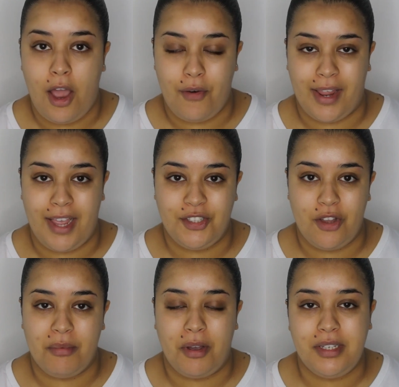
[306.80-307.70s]
Alright guys, so
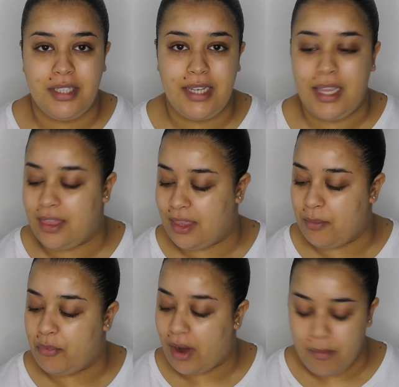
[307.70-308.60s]
I'm going to take the
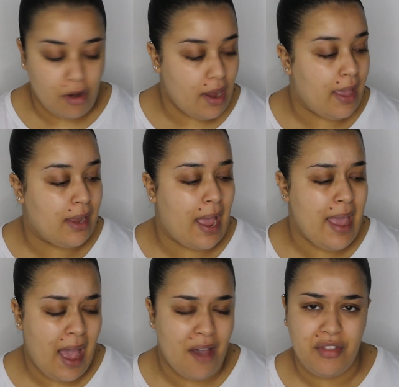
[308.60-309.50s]
primer, and I
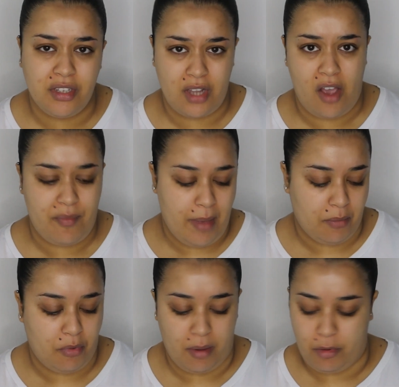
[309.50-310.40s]
have the soft
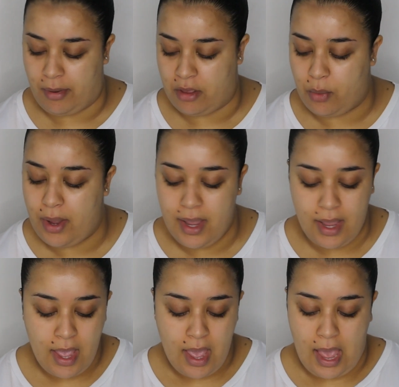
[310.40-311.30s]
matte primer, by the
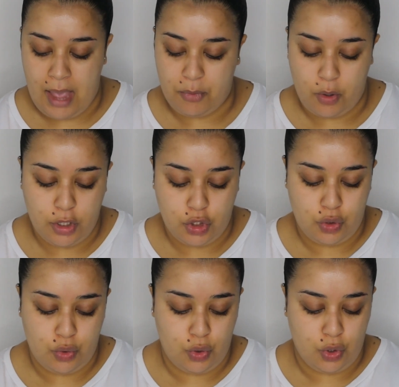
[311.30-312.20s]
way. I'm going
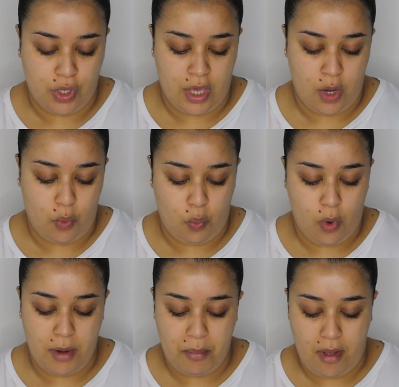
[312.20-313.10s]
to get
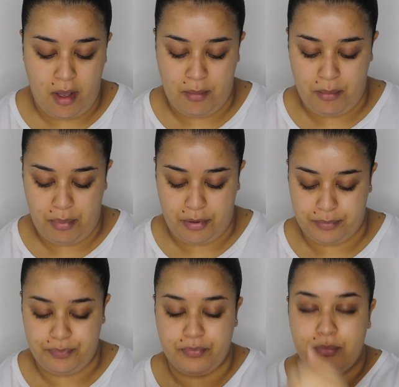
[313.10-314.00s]
one pump.
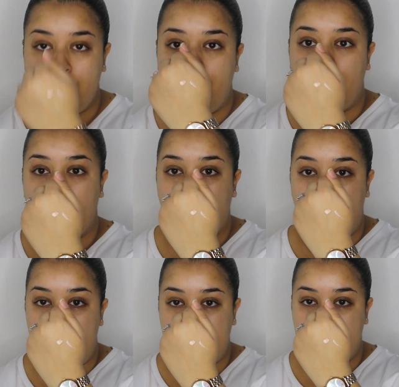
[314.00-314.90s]

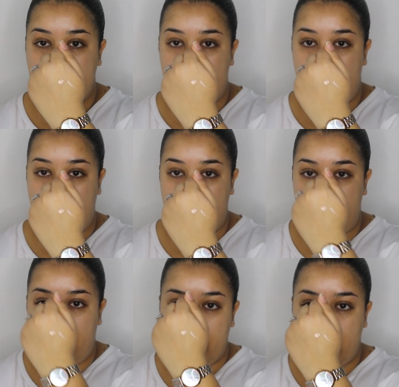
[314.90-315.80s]
It's a
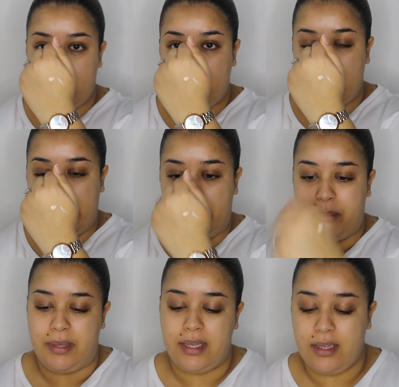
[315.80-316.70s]
very cute
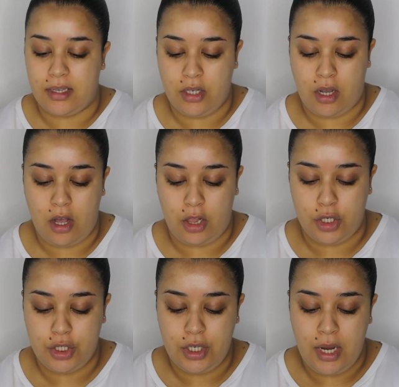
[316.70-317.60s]
light pink
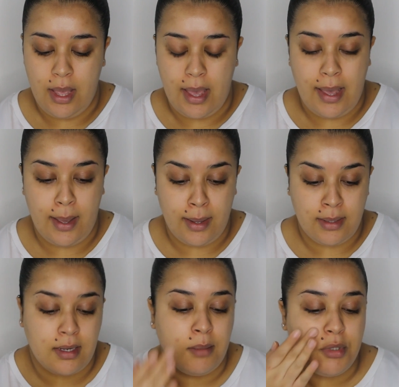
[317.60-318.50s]
color,
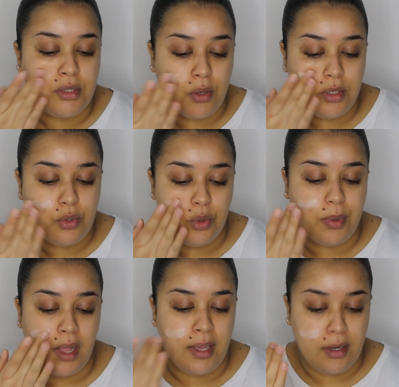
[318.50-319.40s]
and I'm just going to
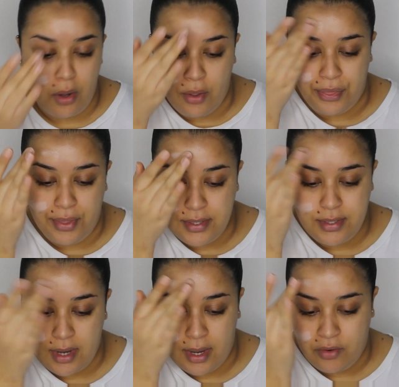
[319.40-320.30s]
apply it on this
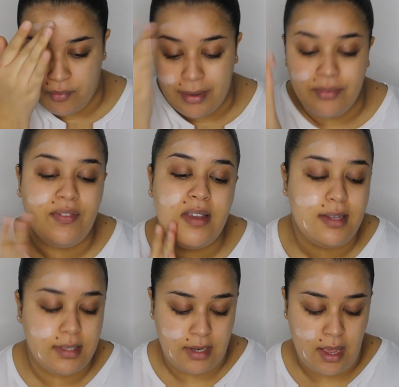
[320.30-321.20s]
side of my
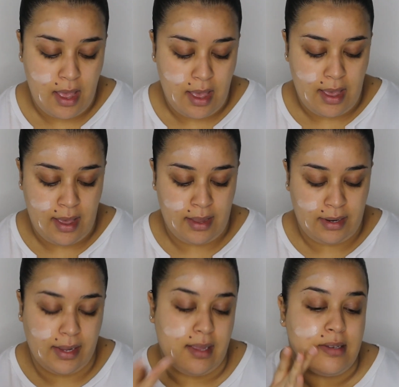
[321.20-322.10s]
face, and
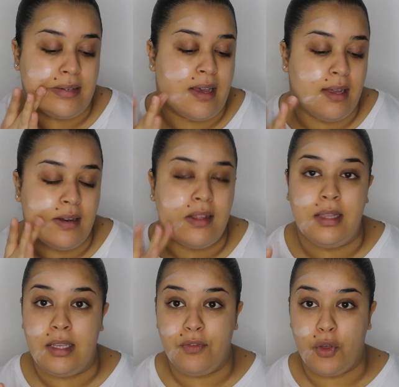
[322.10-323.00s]
like I said,
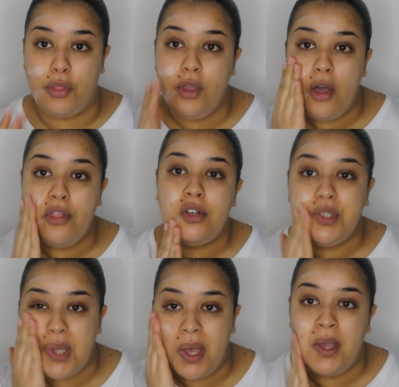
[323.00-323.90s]
leave the other
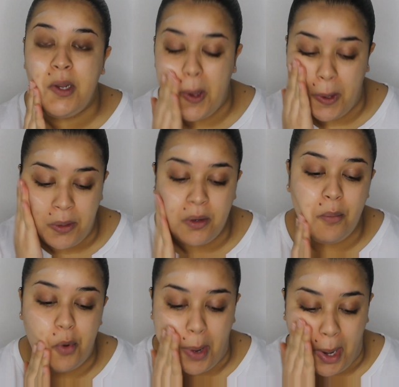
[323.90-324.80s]
side
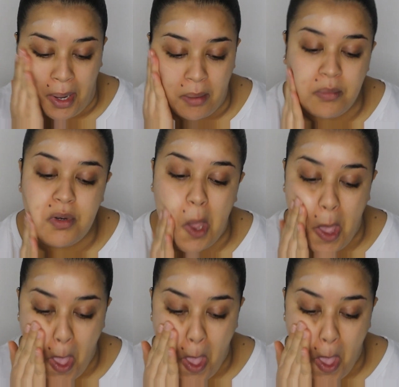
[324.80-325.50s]
unprimed.